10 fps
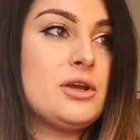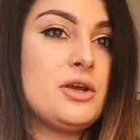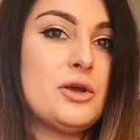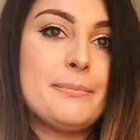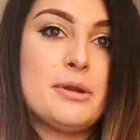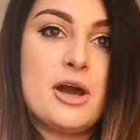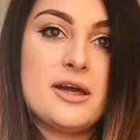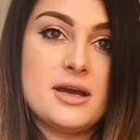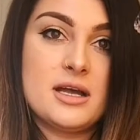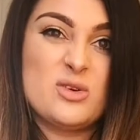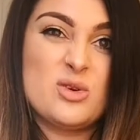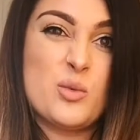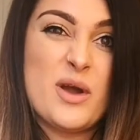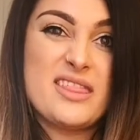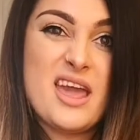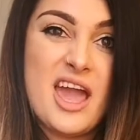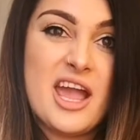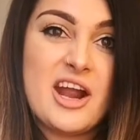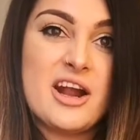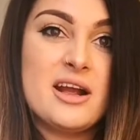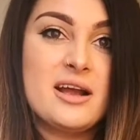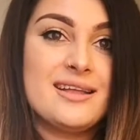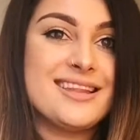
you apply that on wet hair